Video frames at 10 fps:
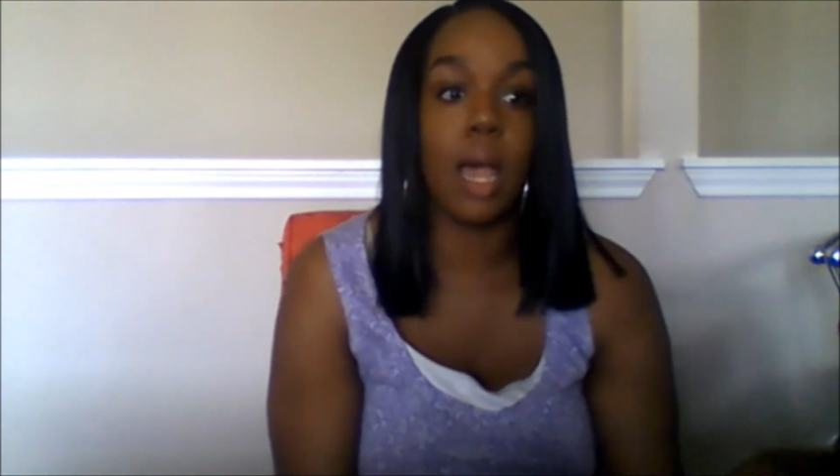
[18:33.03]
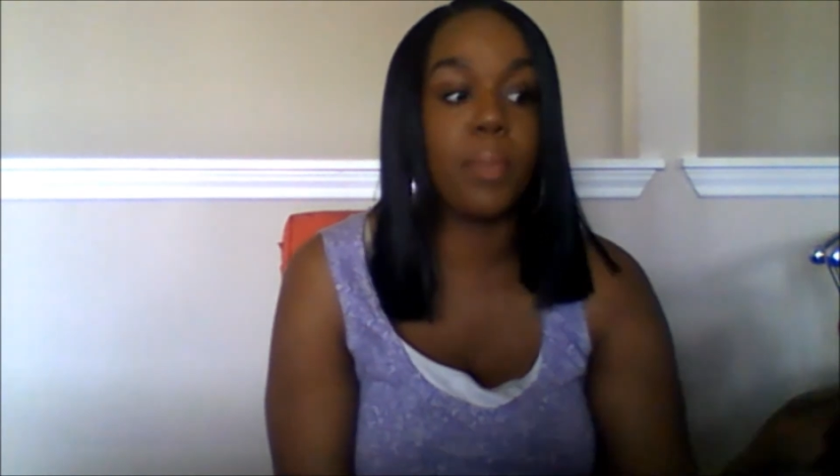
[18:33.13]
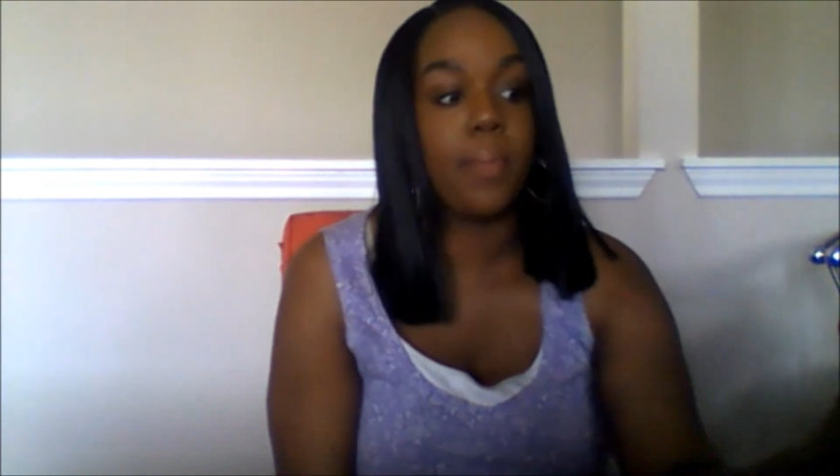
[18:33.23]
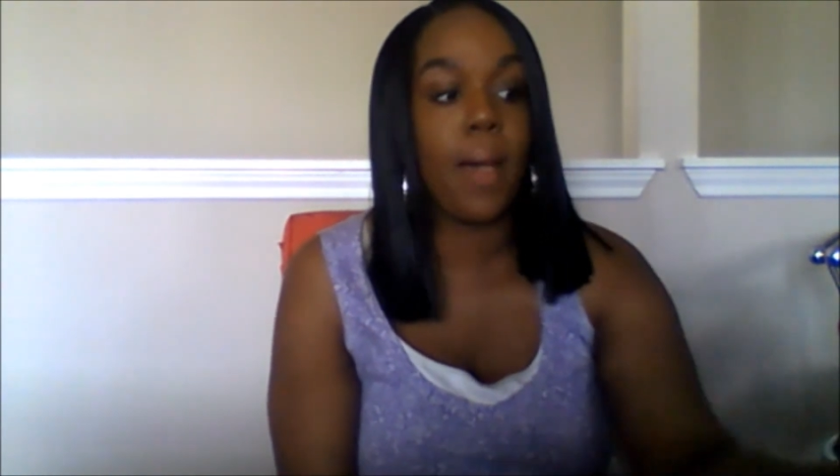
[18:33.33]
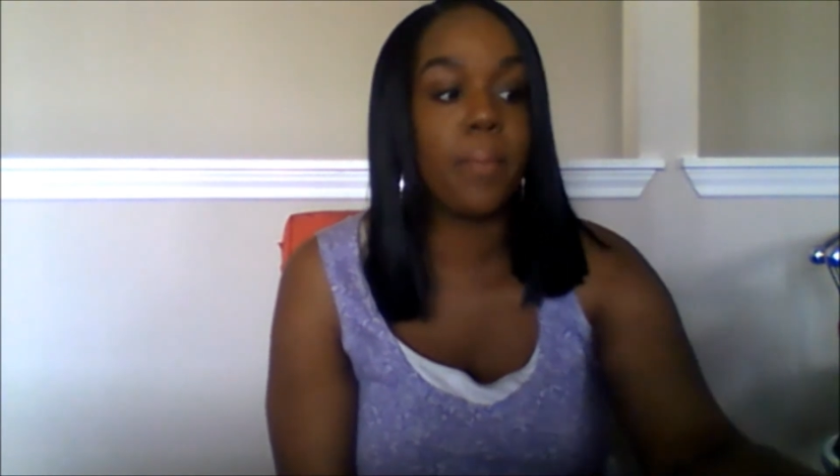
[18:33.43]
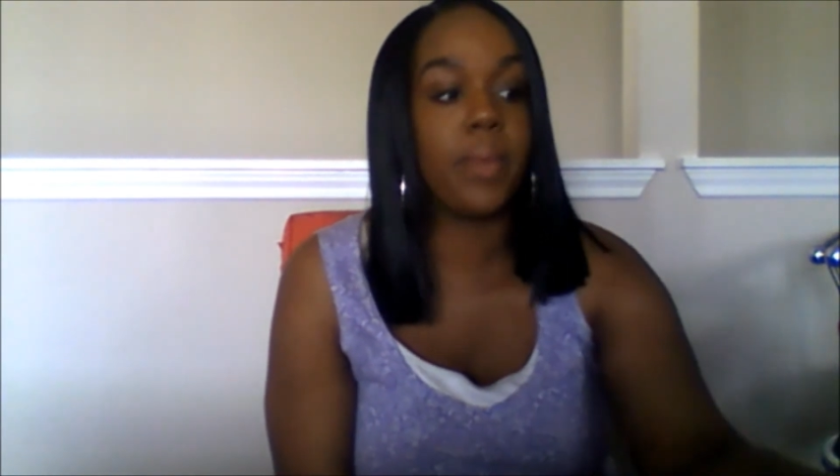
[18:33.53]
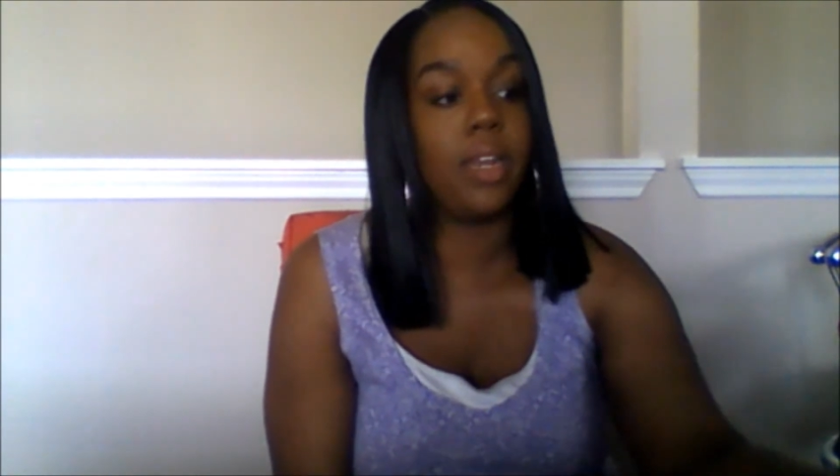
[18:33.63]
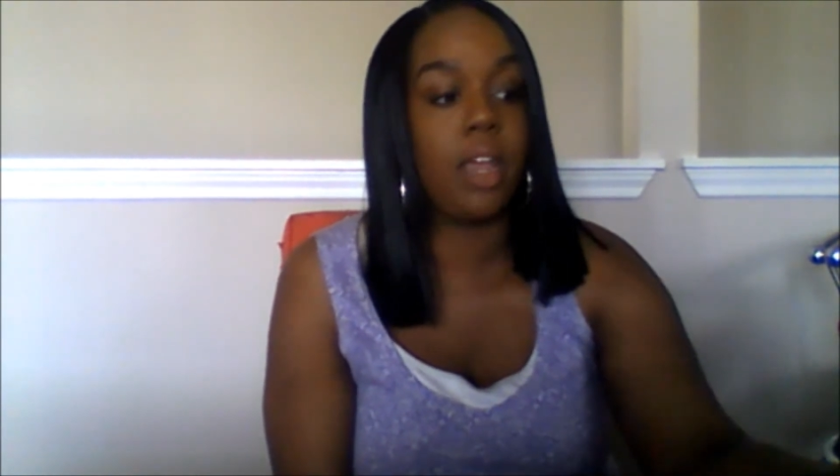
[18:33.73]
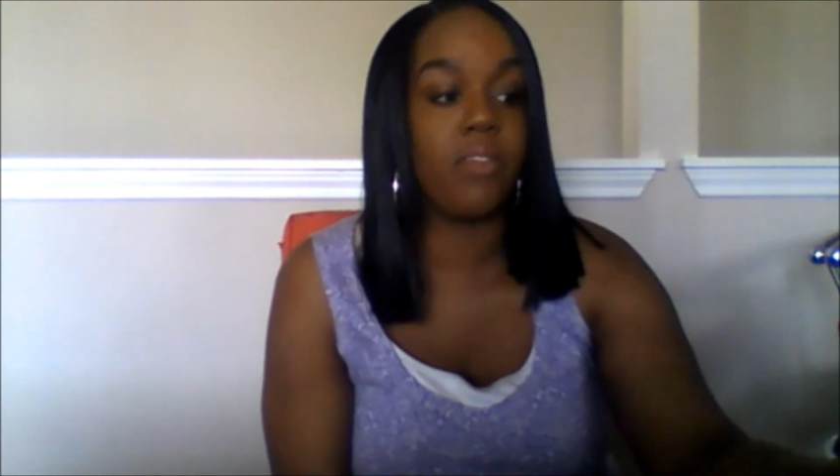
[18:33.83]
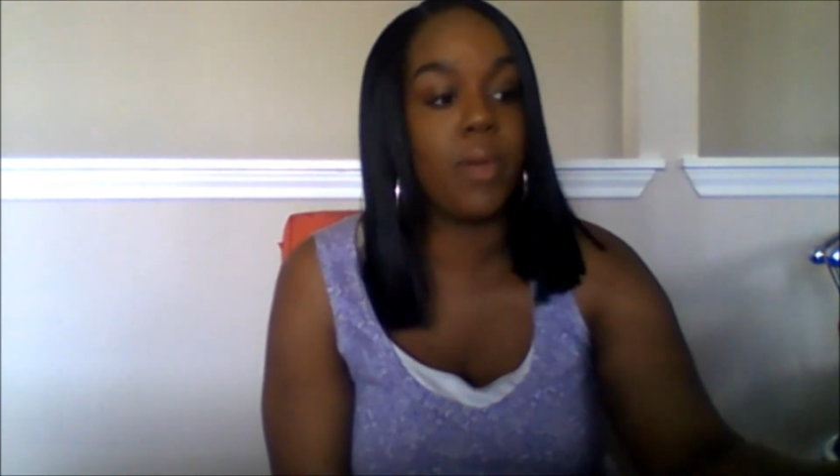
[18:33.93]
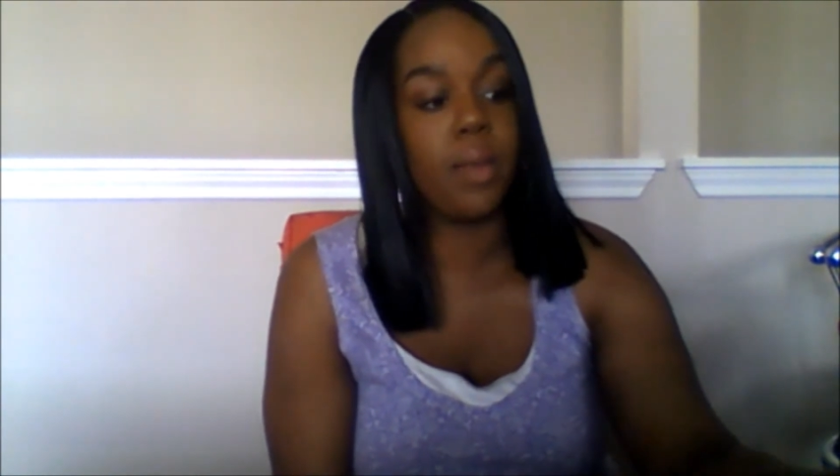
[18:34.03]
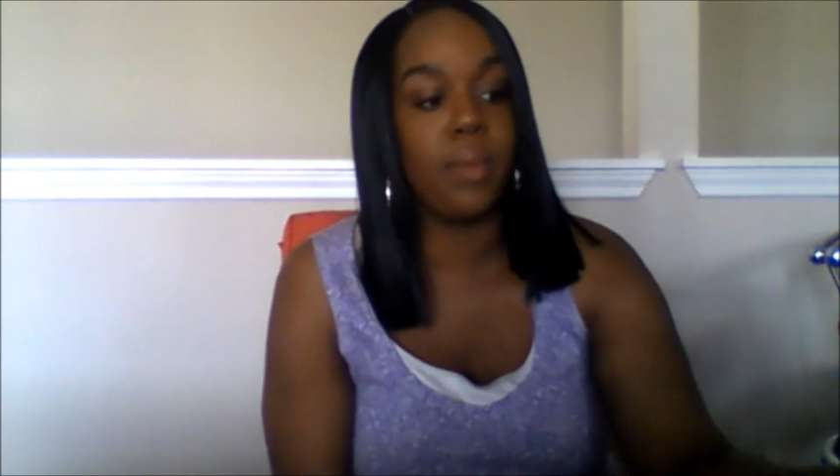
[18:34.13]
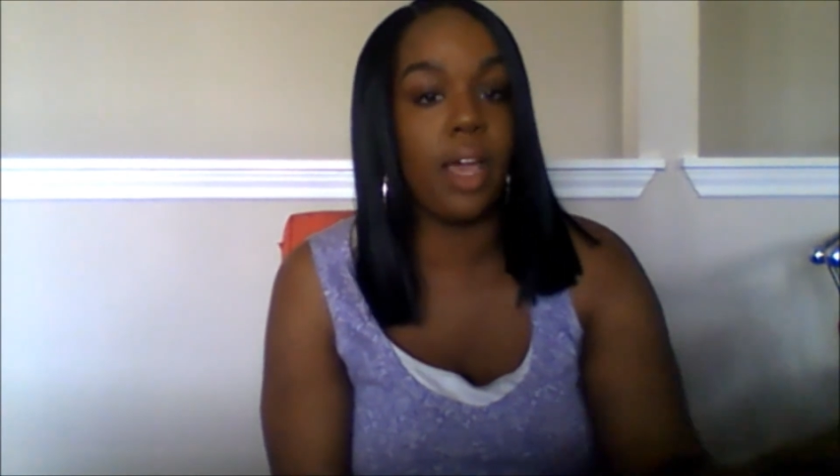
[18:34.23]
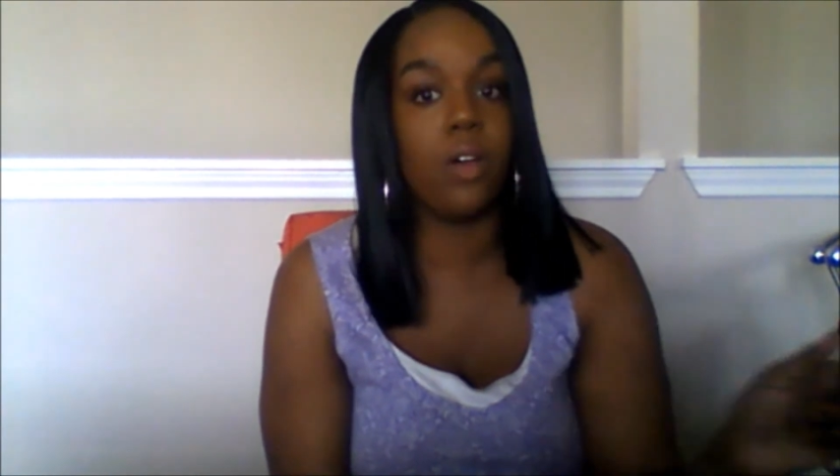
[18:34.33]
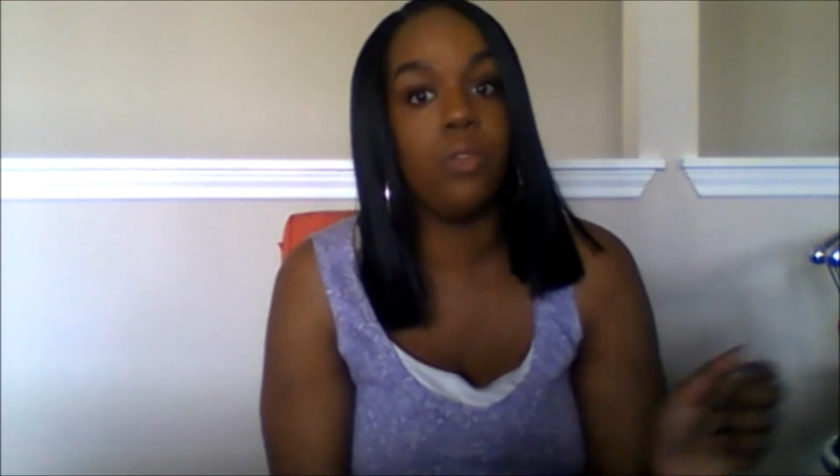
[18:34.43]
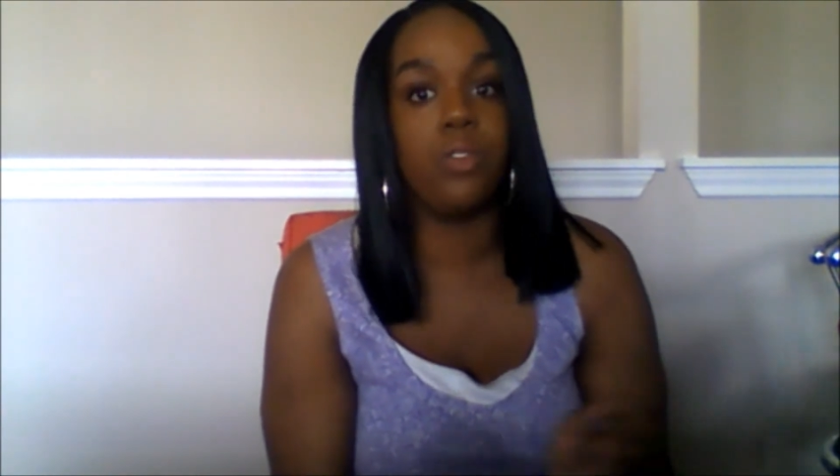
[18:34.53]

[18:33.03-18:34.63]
and I be popping, and everybody be like,